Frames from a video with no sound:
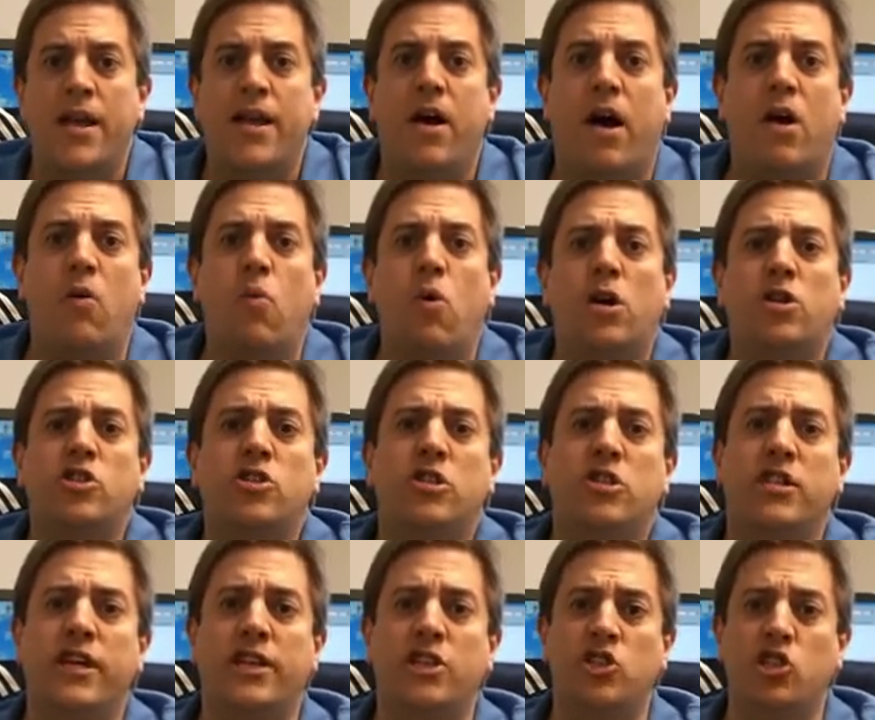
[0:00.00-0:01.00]
Now I want you
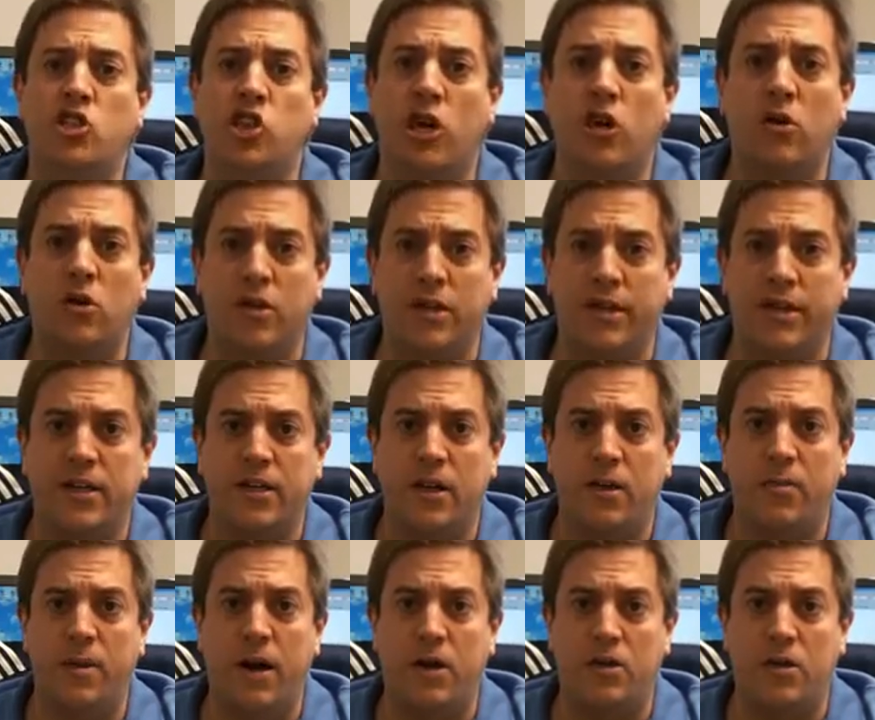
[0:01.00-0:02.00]
to think generally
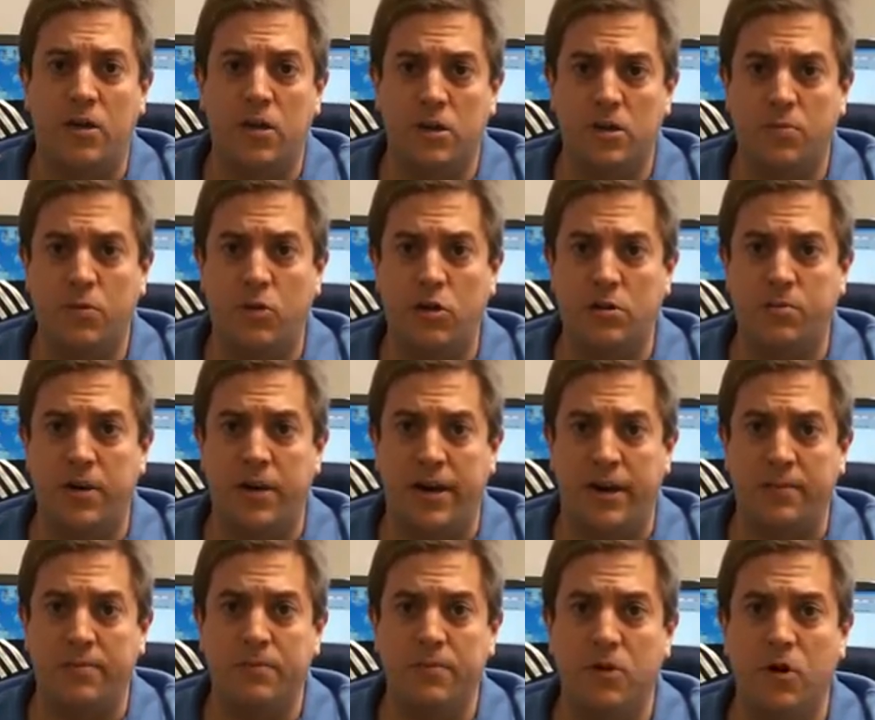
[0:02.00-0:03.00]
about sports
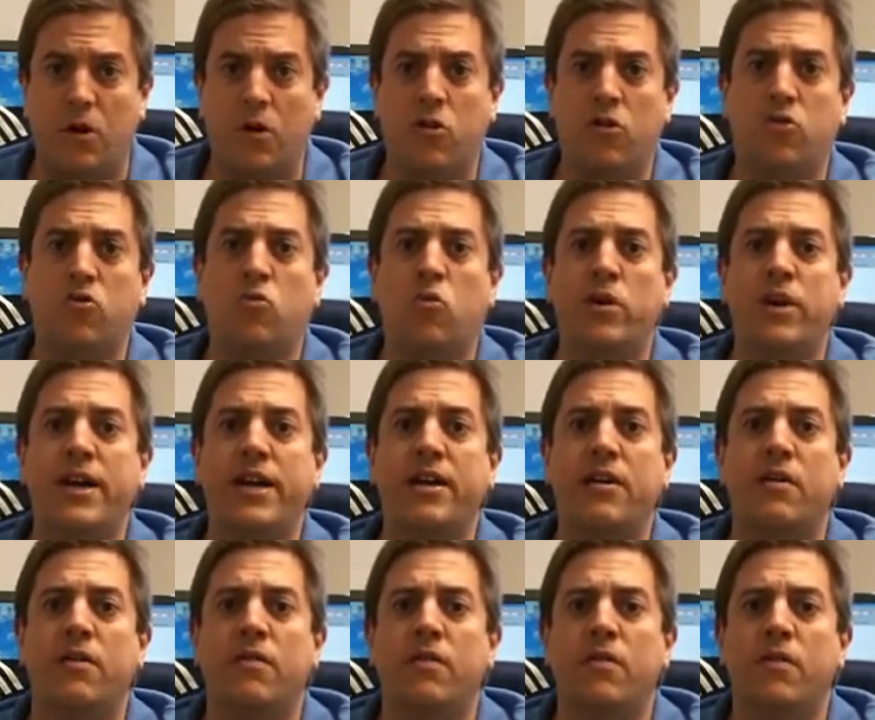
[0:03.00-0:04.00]
betting. There are
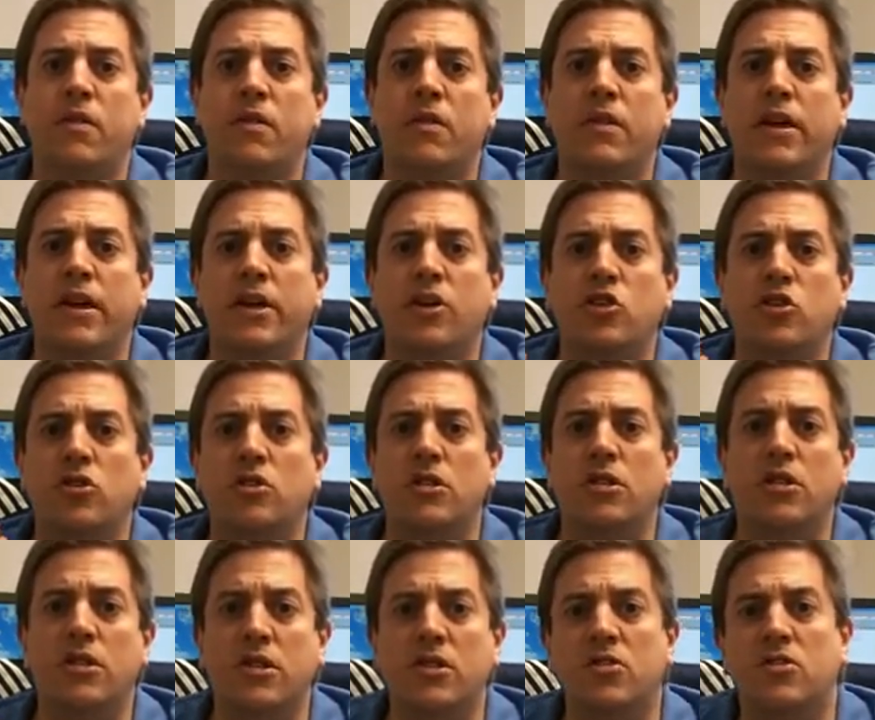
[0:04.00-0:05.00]
three things you
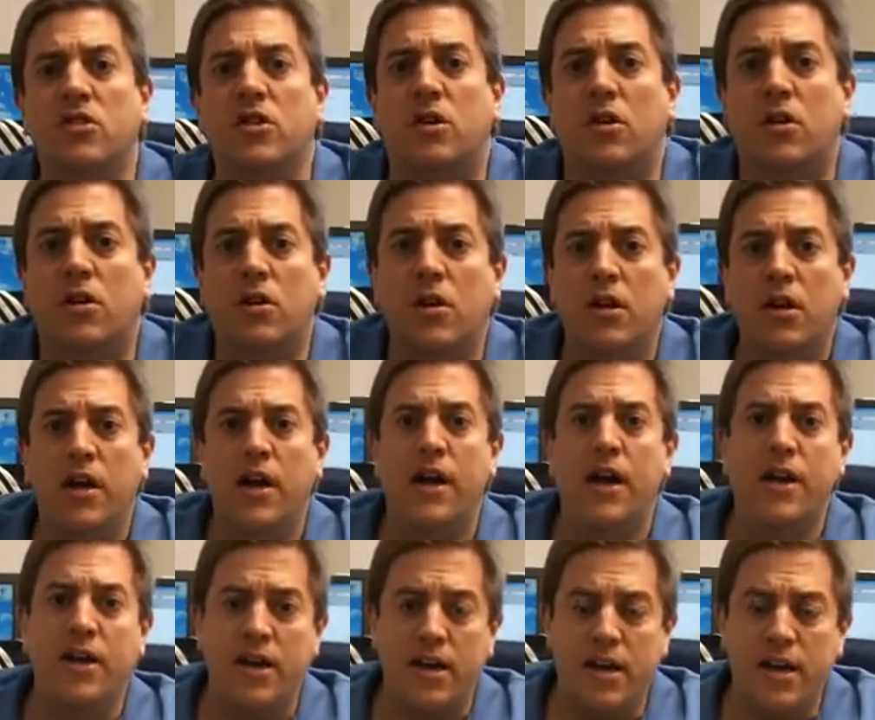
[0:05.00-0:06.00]
need to consider.
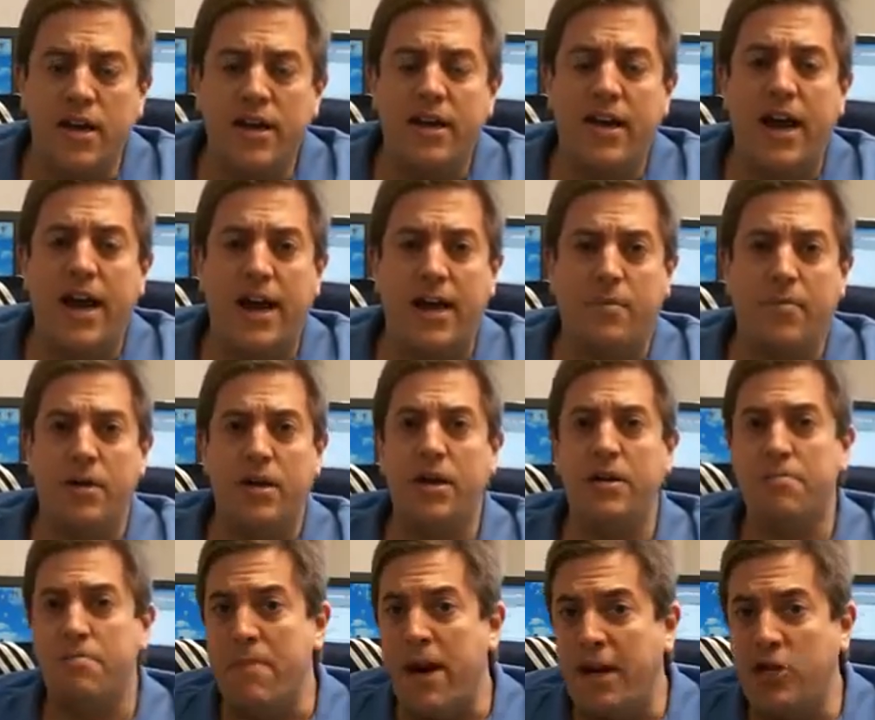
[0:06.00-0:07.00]
In any game,
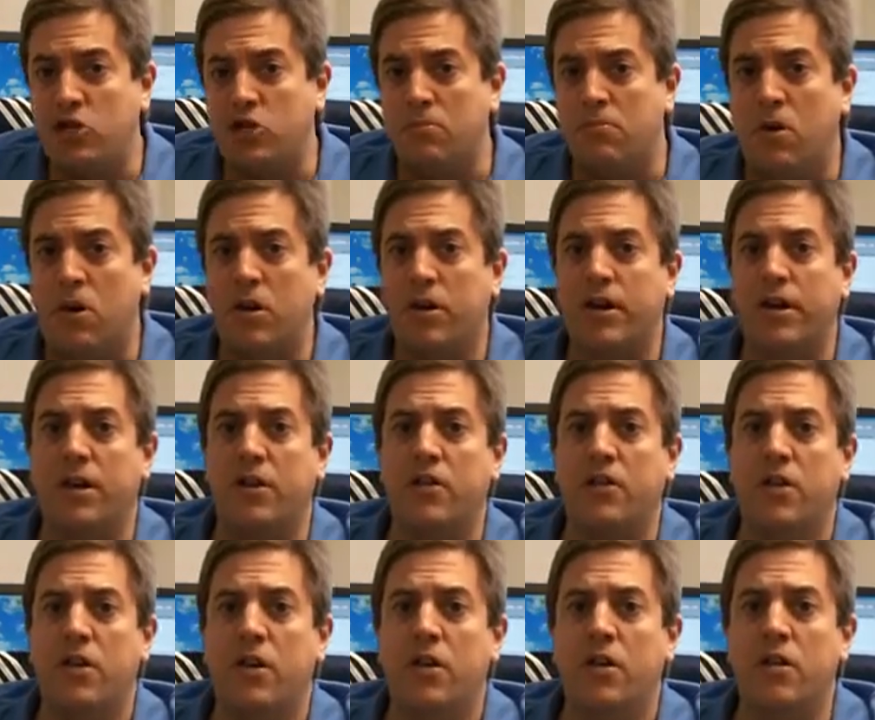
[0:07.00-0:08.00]
any major
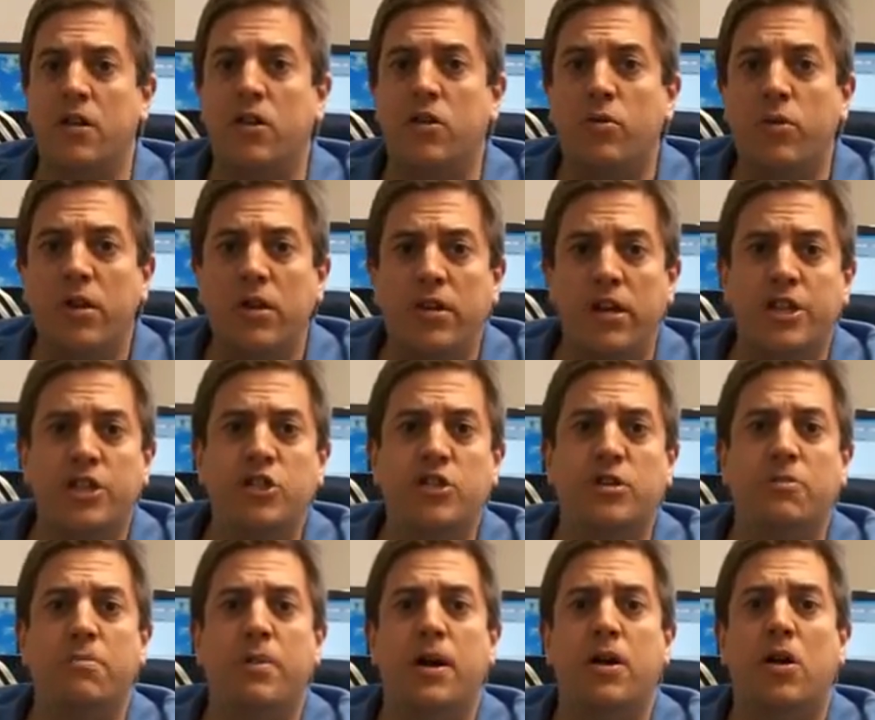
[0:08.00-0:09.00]
market, the three things
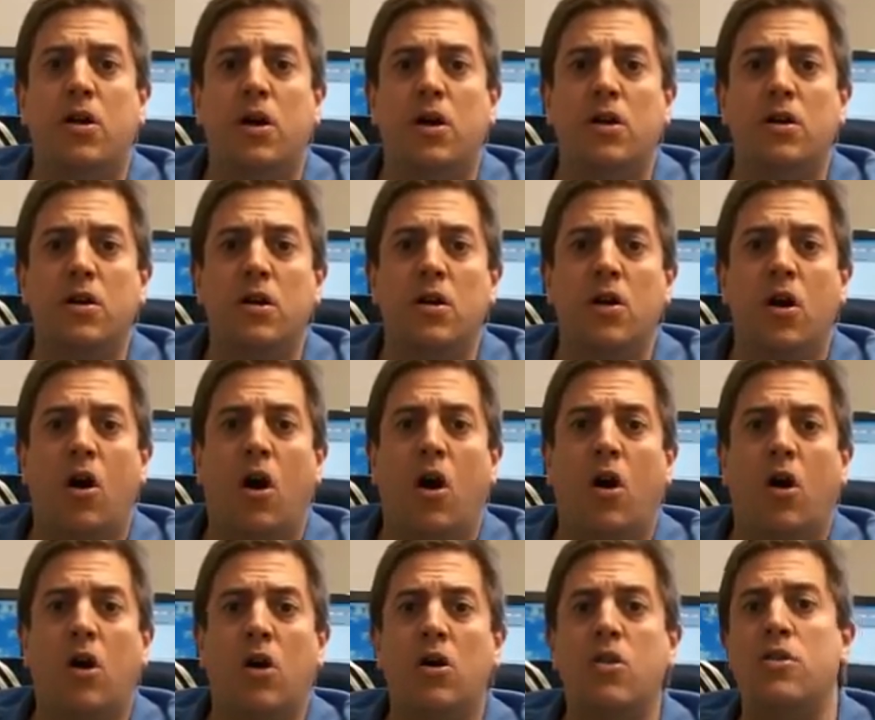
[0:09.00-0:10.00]
you can bet on
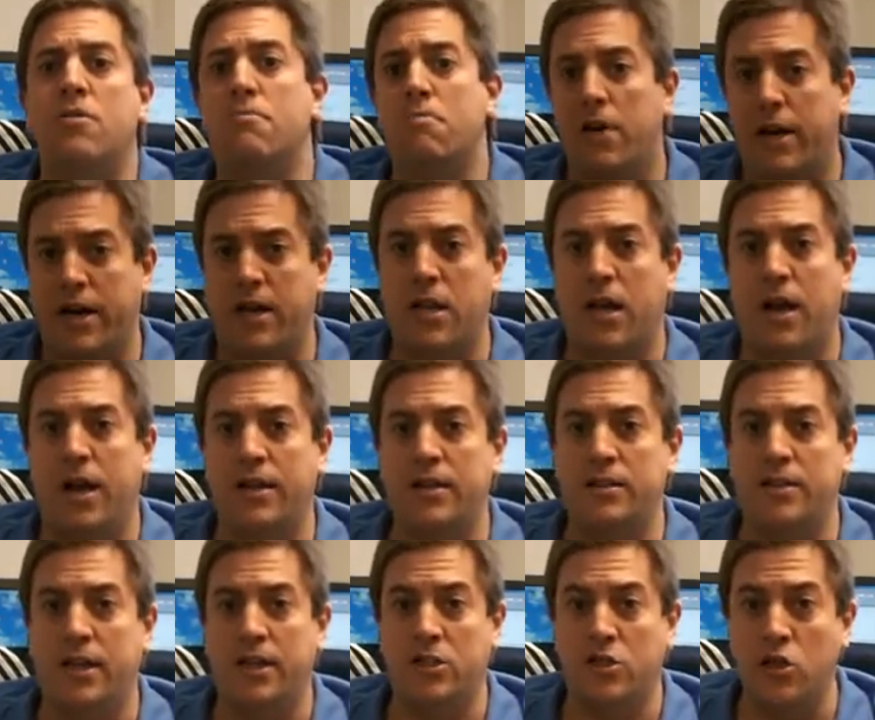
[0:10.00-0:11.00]
are the money line,
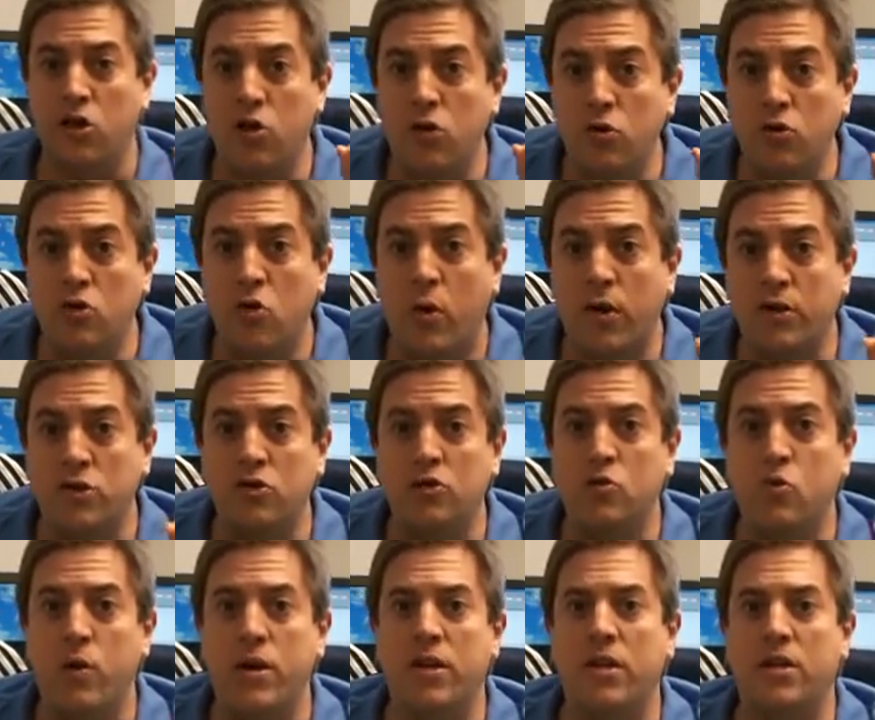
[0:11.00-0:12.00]
that is who's going
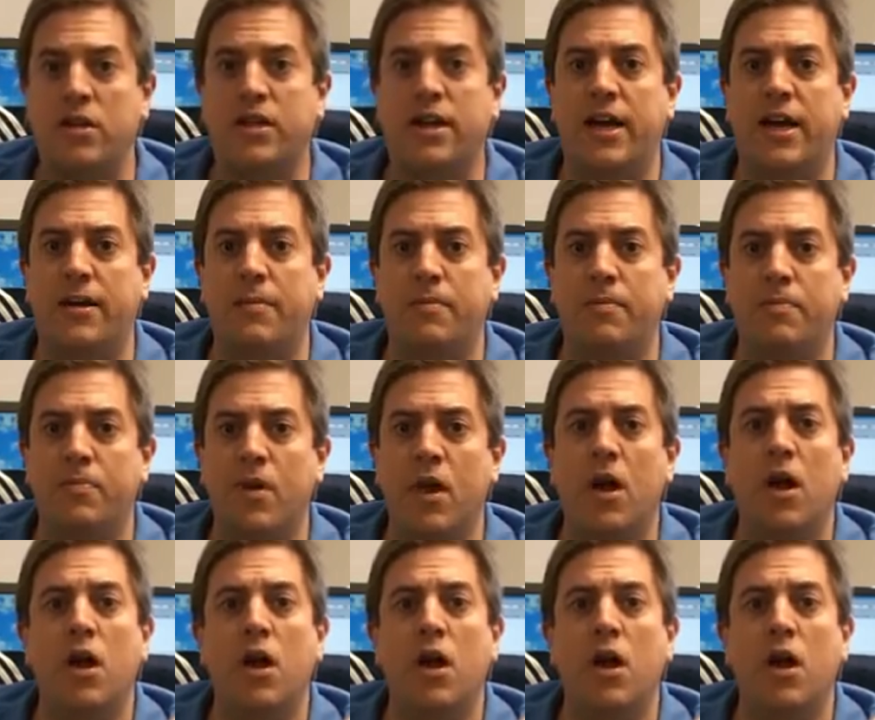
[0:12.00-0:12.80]
to win the game,